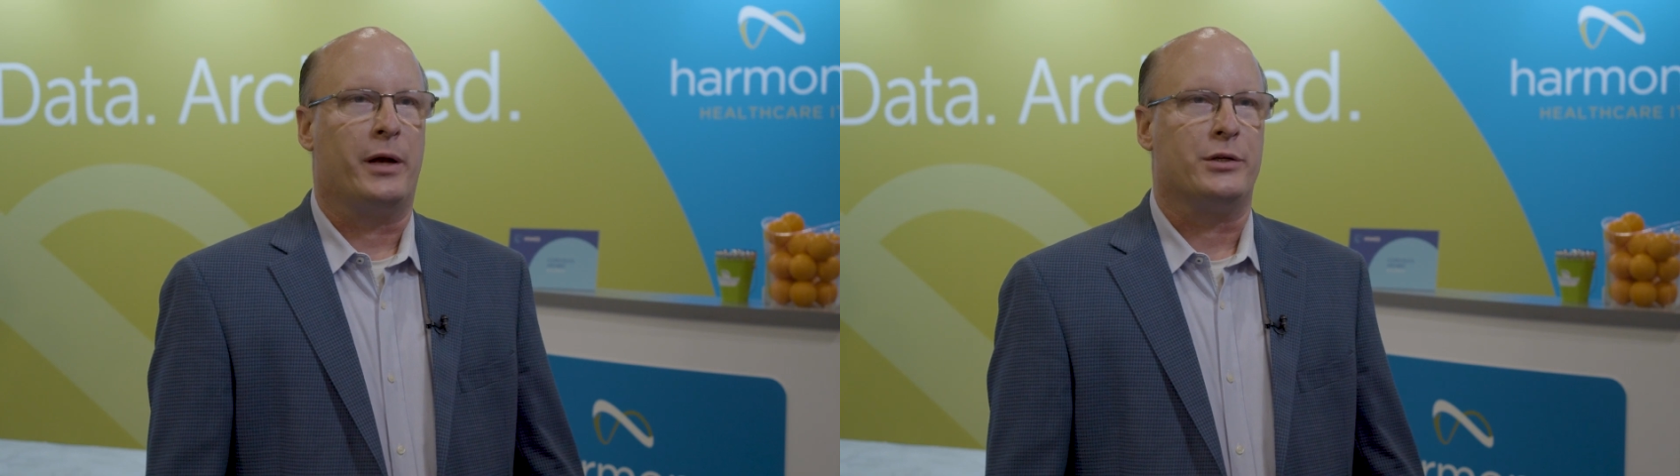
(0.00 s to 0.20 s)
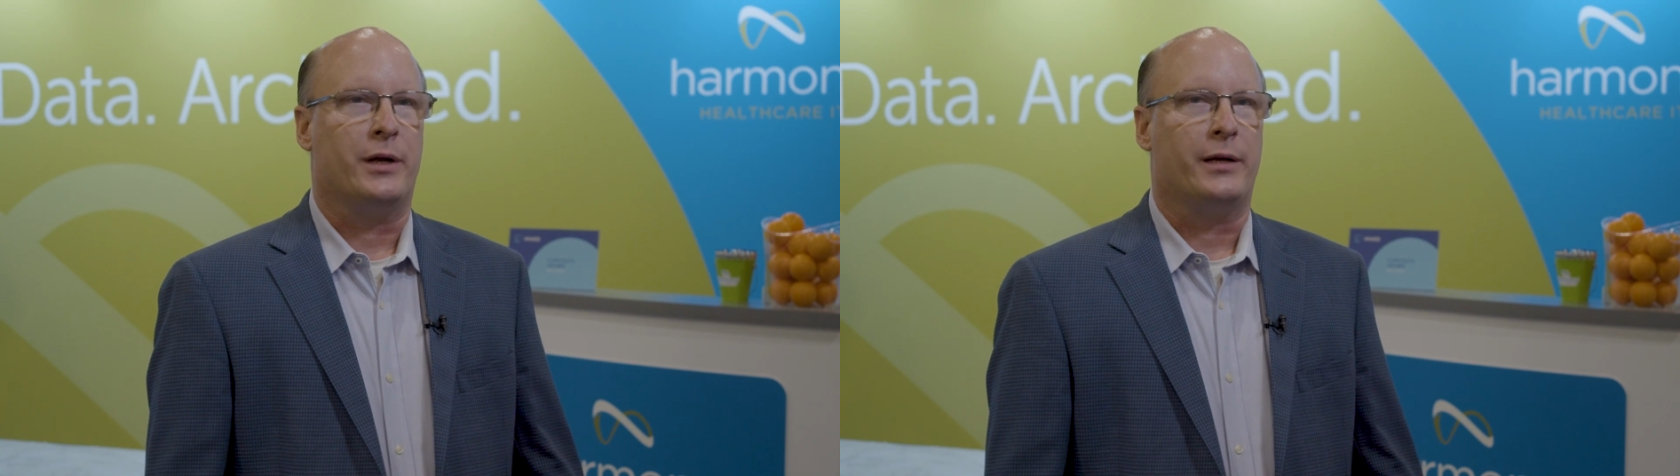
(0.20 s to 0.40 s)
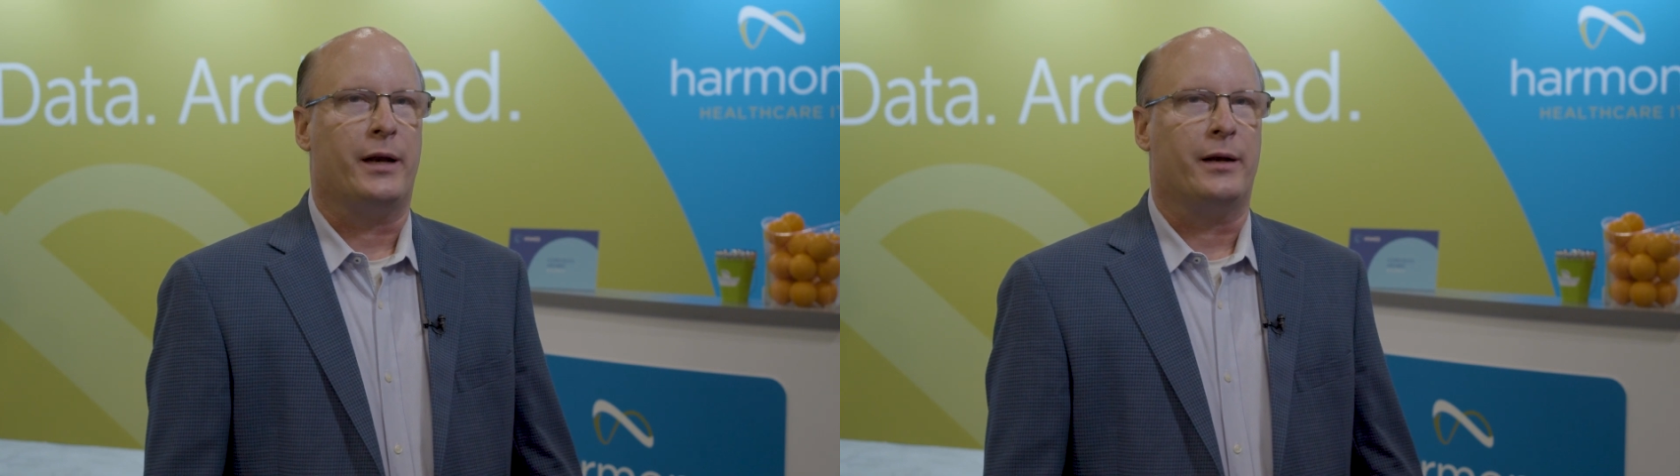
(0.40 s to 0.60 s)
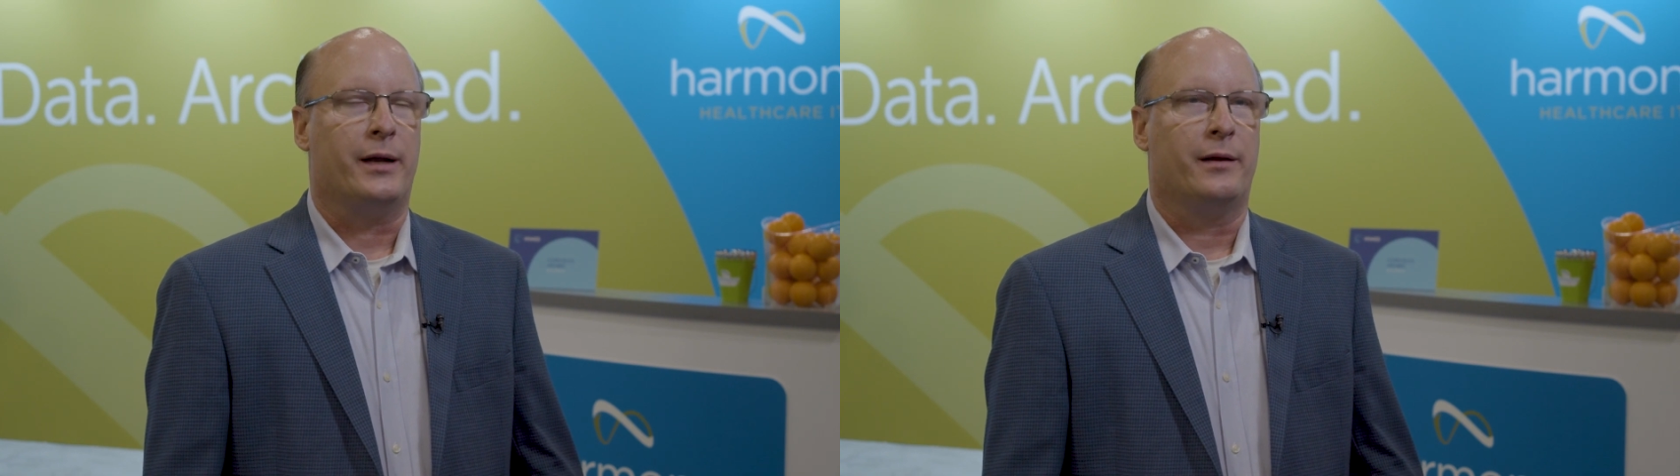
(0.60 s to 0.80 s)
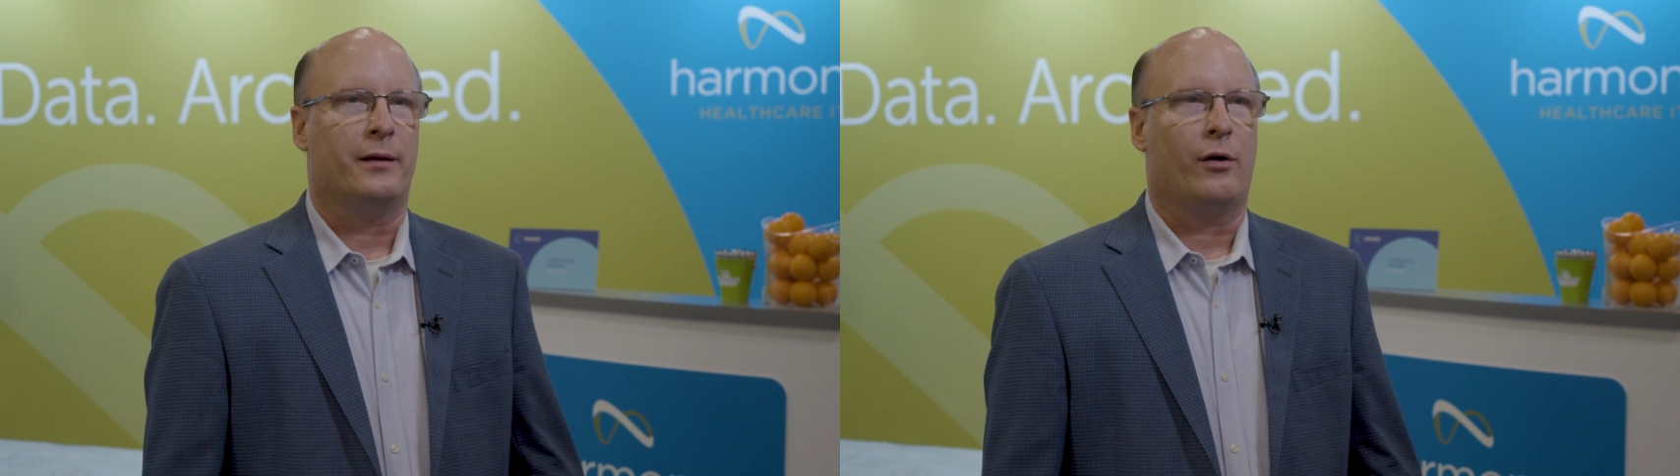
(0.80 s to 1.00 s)
patient
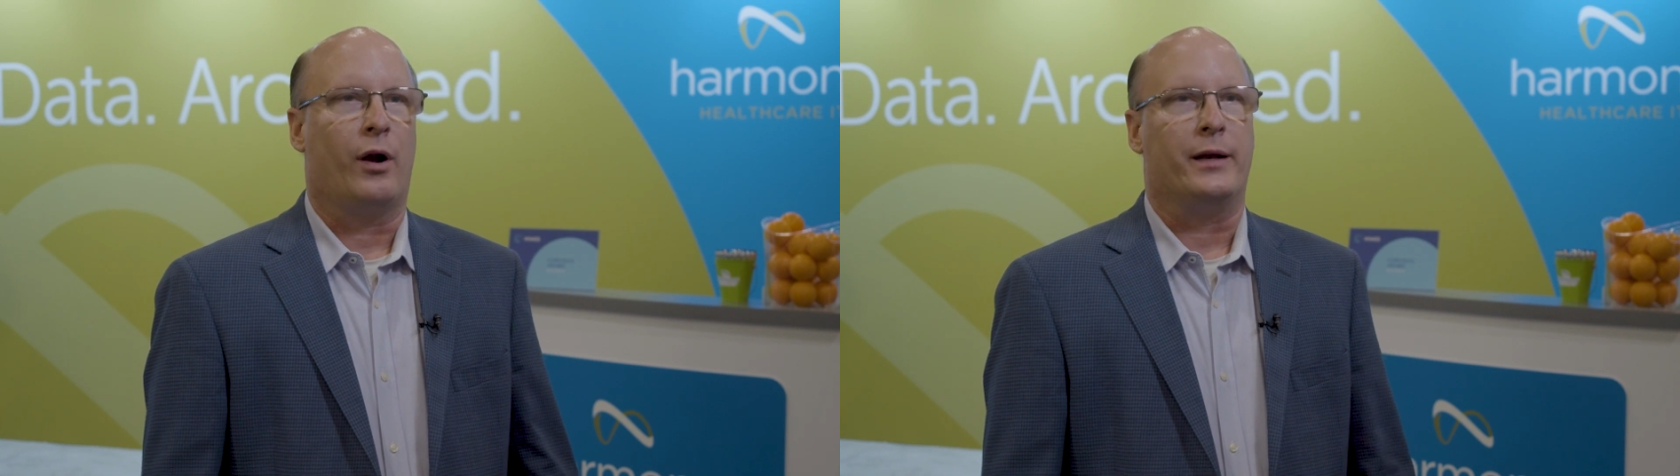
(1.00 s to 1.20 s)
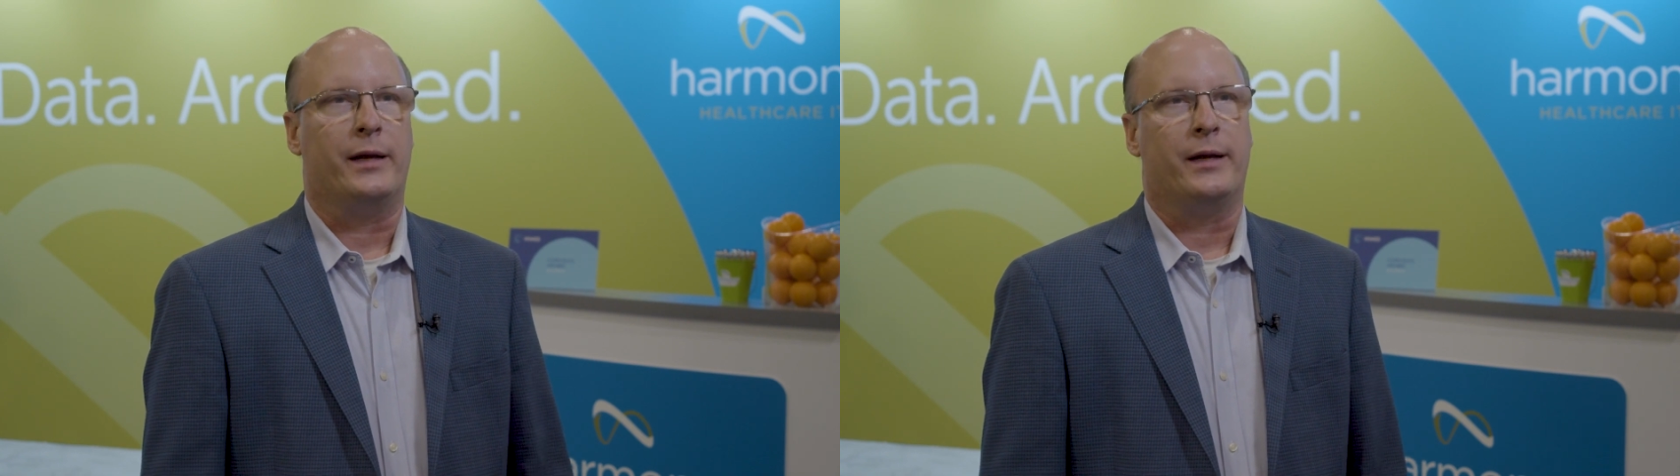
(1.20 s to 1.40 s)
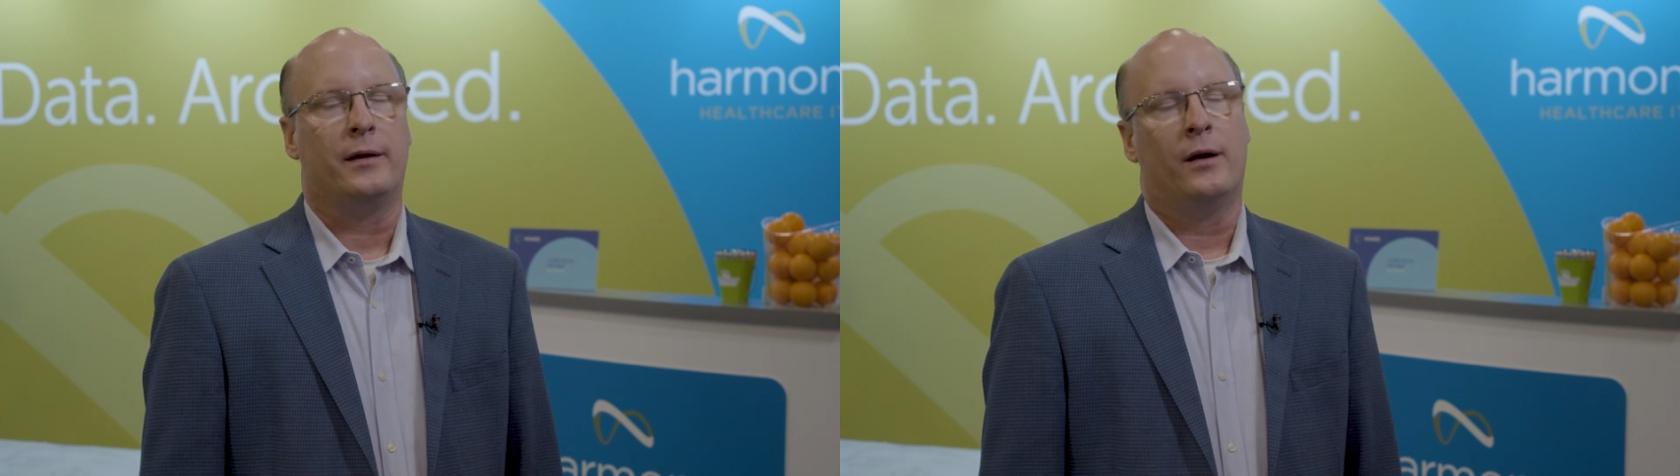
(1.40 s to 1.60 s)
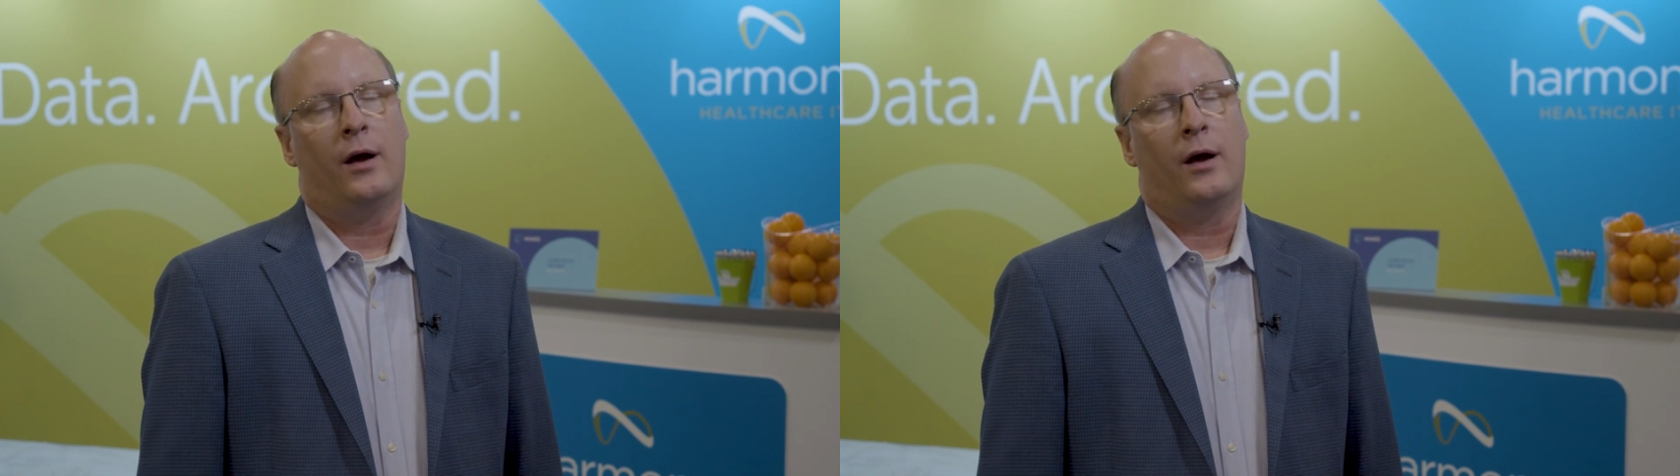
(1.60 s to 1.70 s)
identity or ID,